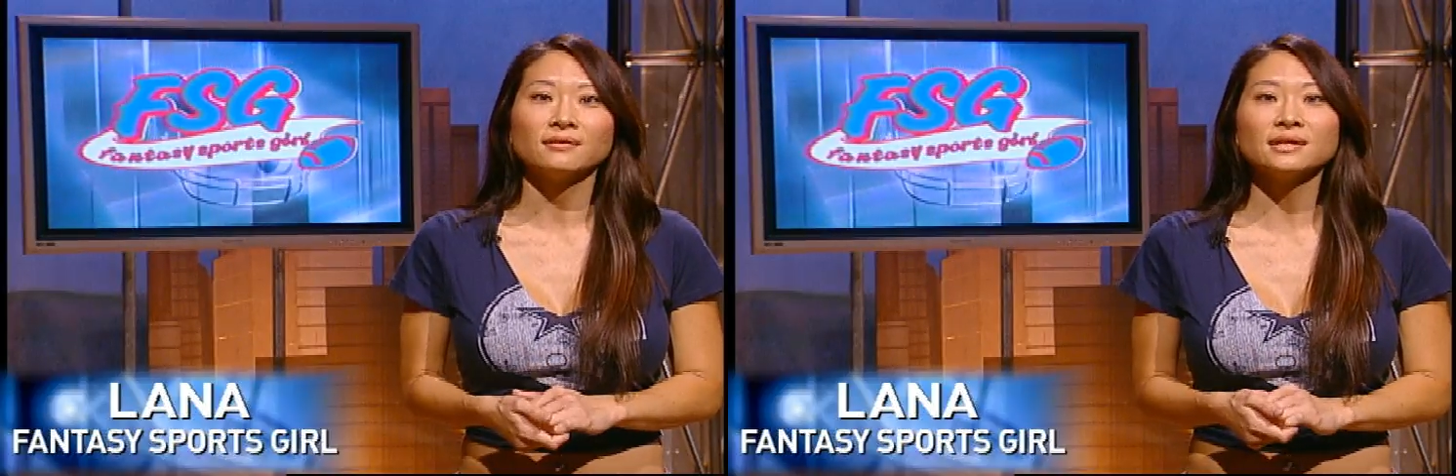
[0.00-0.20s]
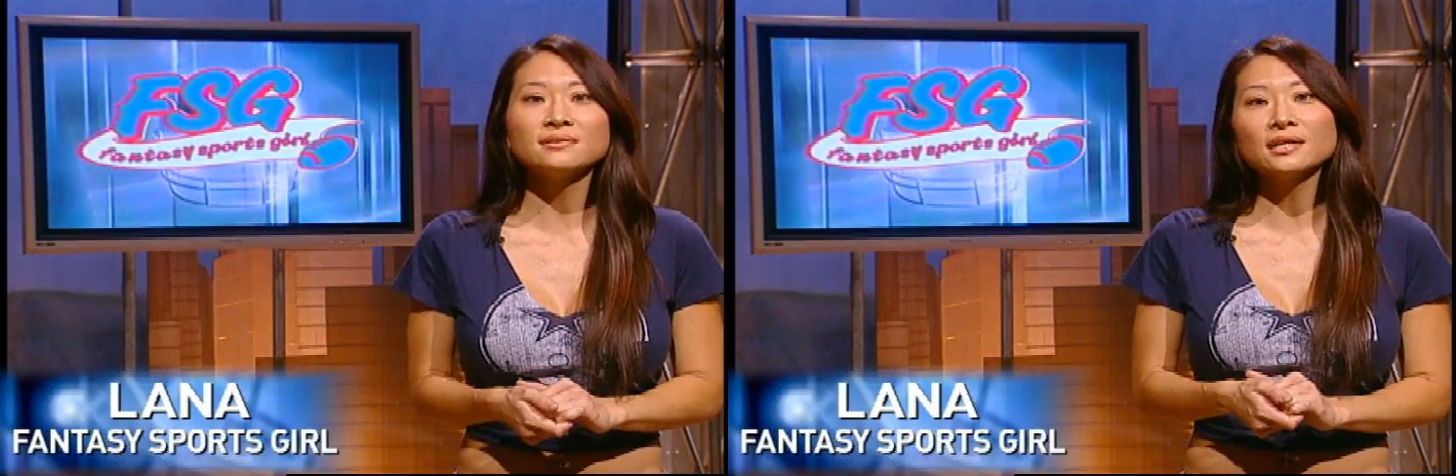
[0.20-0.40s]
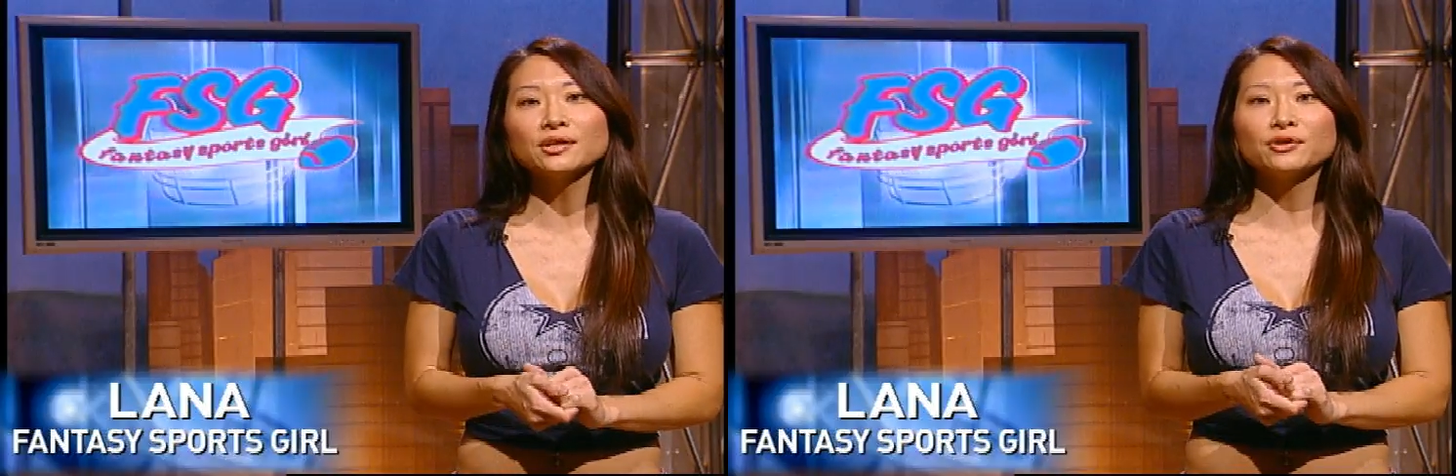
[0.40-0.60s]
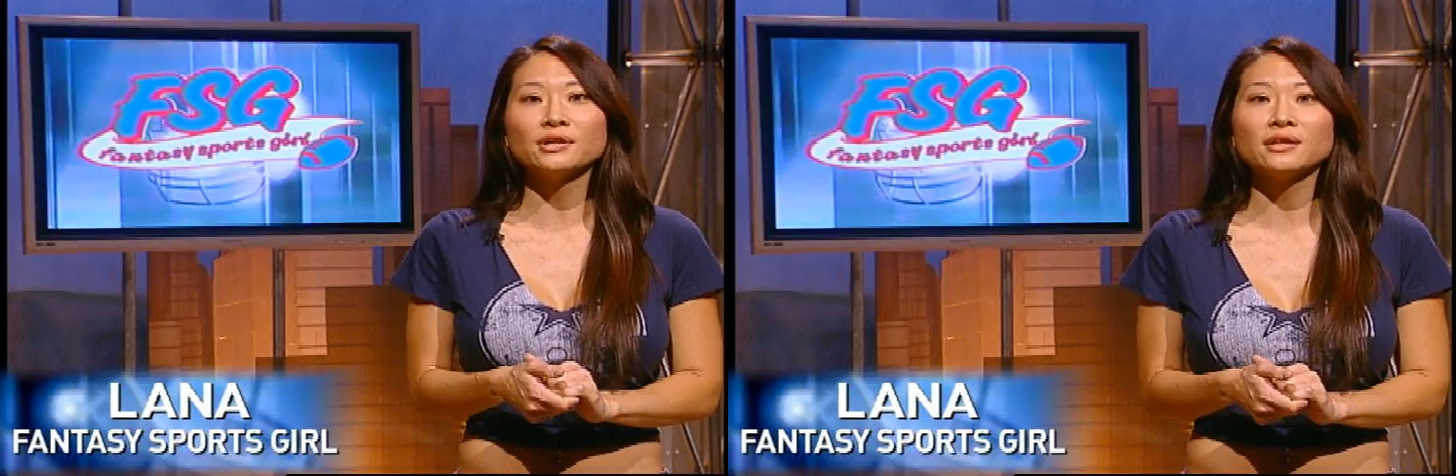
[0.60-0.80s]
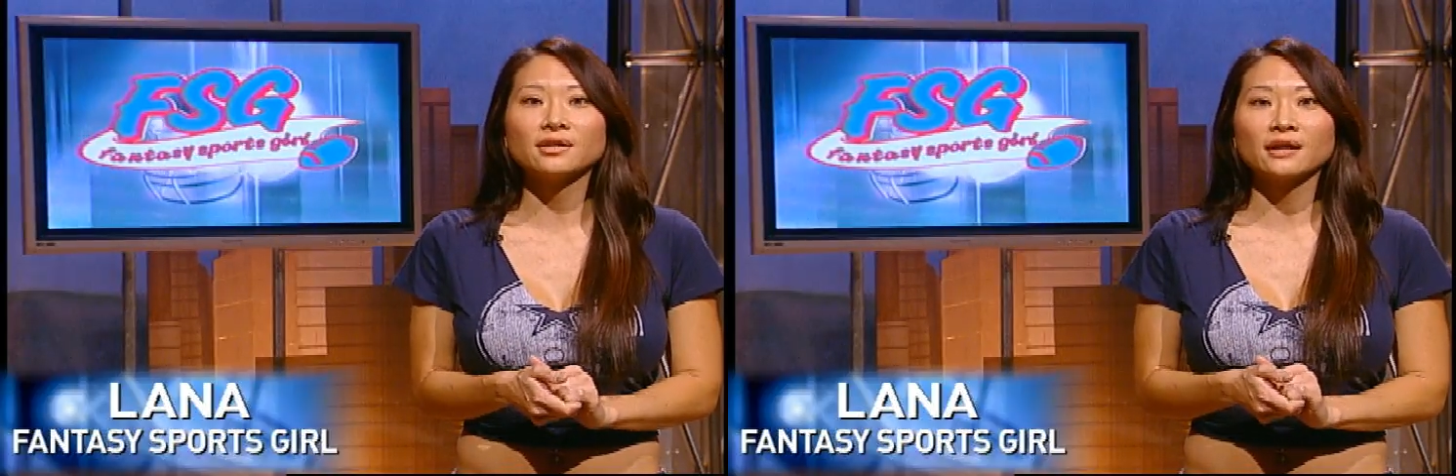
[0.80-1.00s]
Let's take an
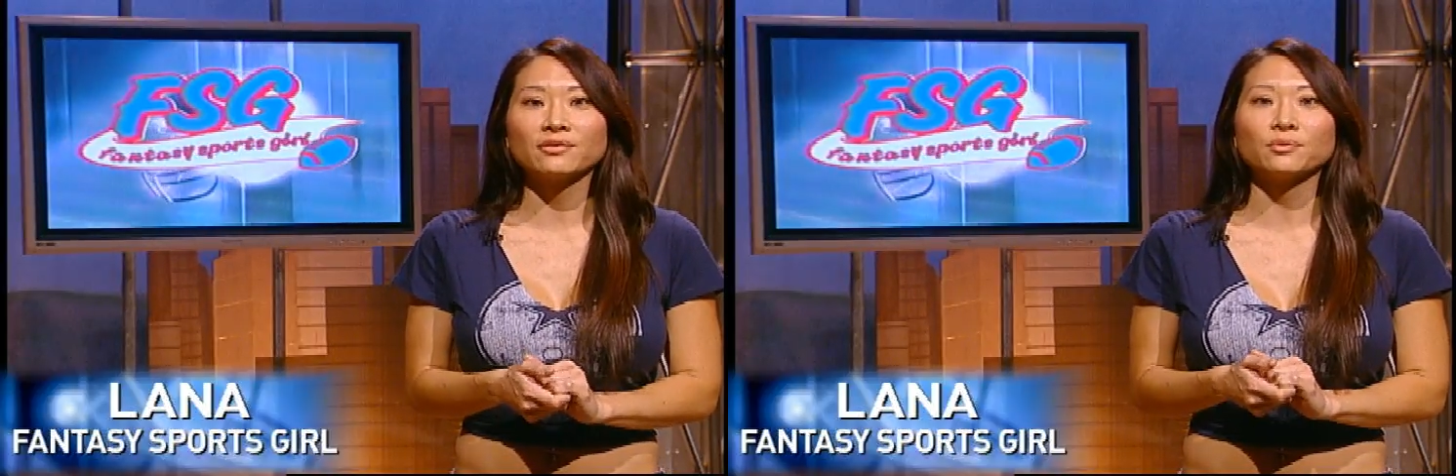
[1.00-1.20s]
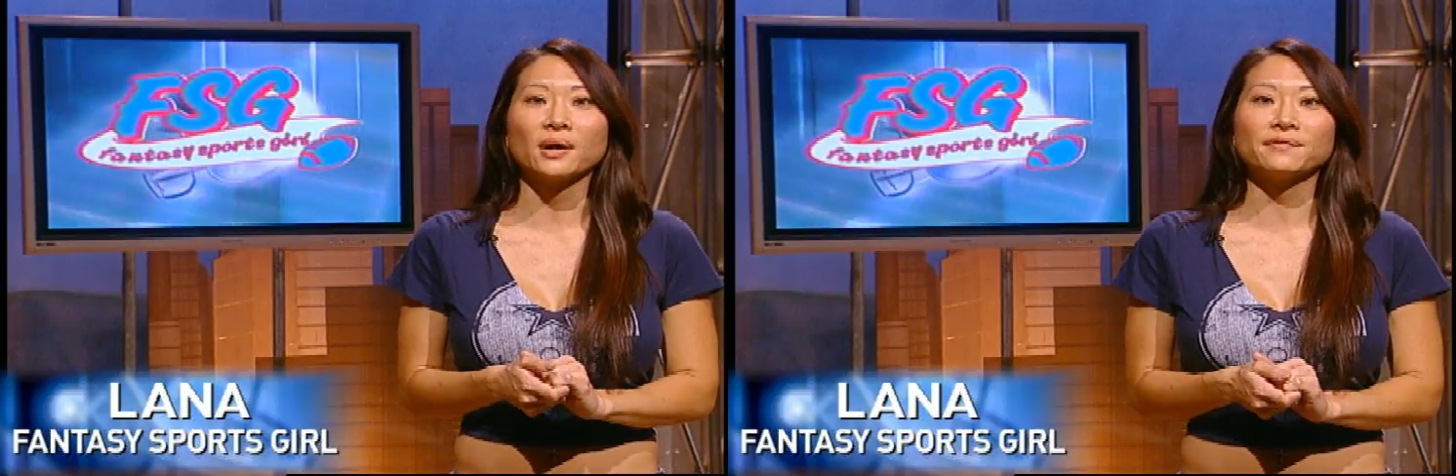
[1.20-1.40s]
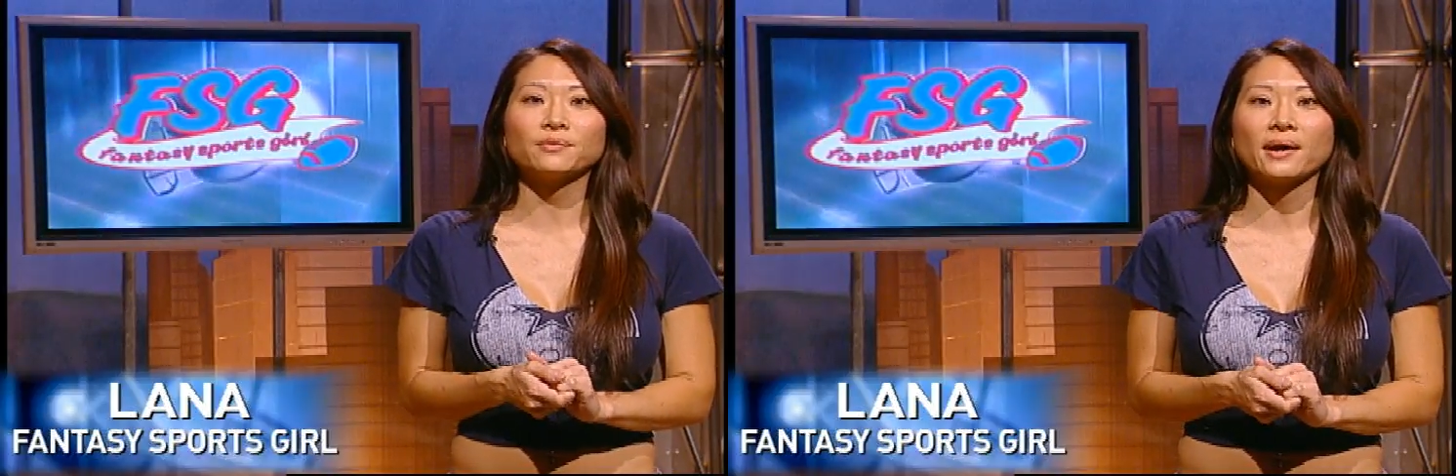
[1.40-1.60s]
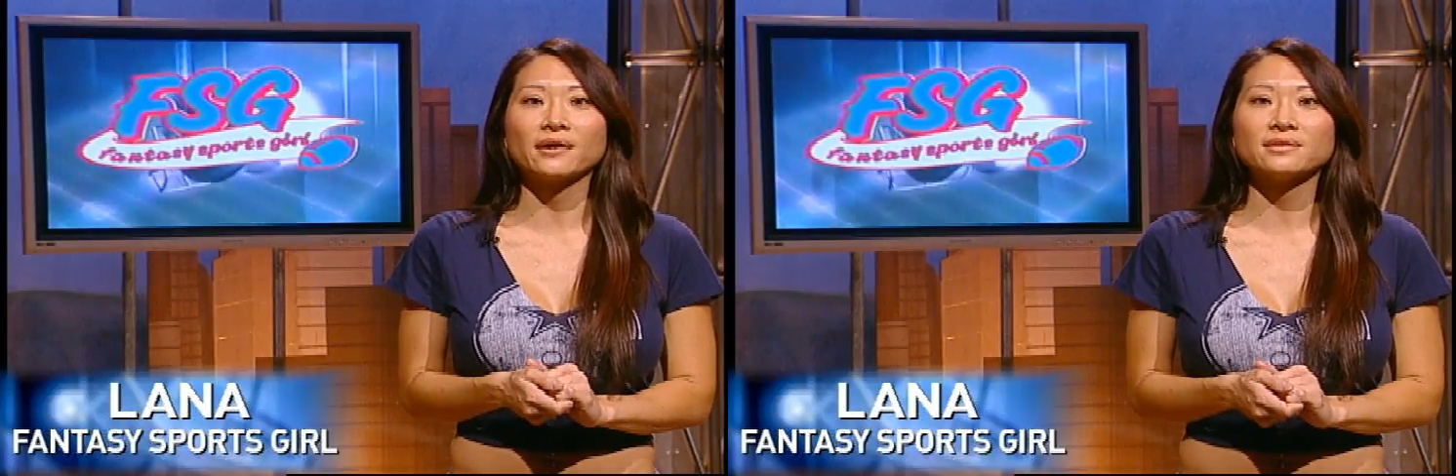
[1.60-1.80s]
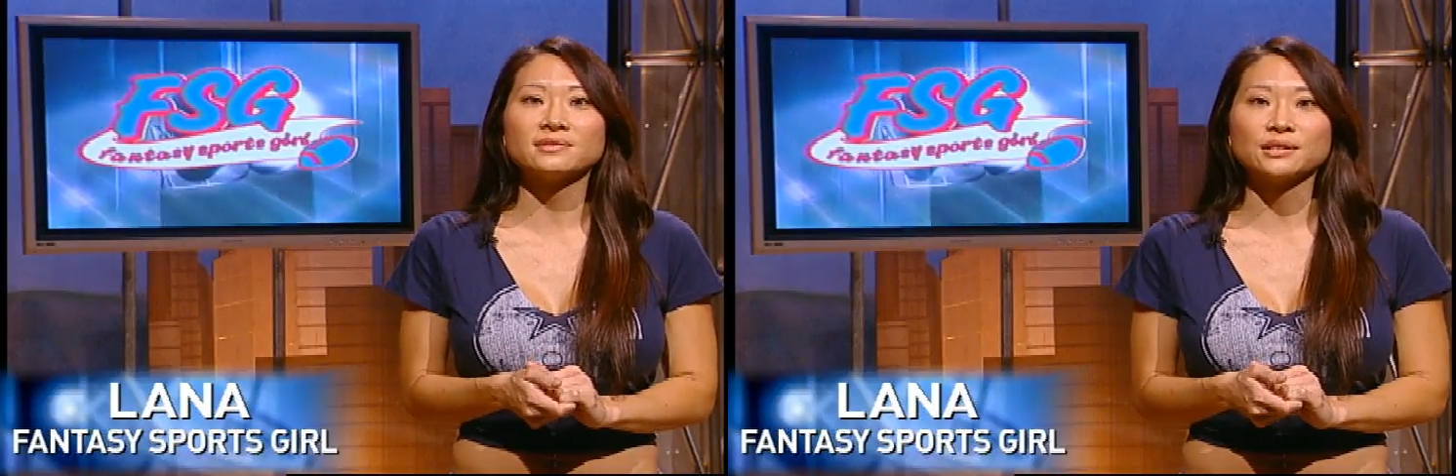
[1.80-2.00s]
early look at the waiver
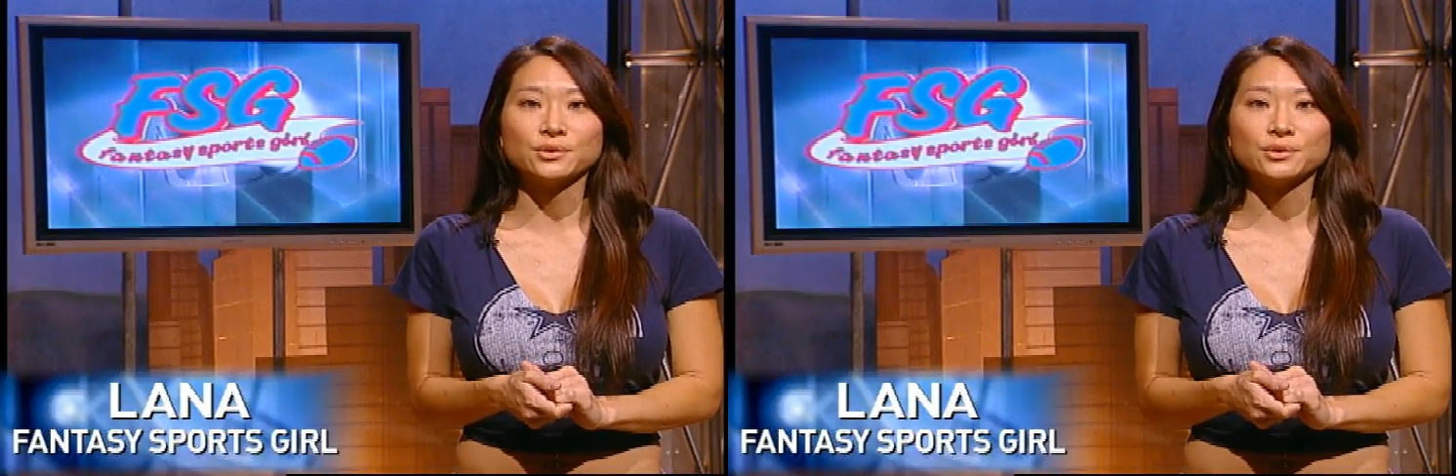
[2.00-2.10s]
wire to see